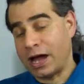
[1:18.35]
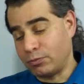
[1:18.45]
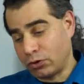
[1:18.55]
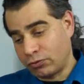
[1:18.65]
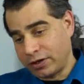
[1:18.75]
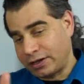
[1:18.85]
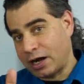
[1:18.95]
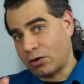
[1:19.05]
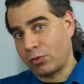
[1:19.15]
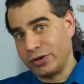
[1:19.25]
I'm already
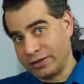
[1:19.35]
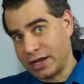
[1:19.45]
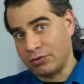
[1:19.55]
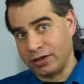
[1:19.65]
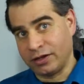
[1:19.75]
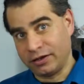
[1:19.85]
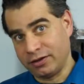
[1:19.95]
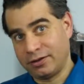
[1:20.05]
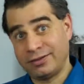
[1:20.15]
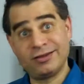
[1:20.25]
narrowing down
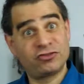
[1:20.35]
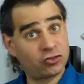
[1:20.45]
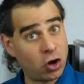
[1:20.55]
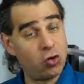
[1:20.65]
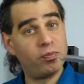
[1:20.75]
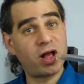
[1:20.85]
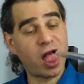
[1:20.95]
the scope.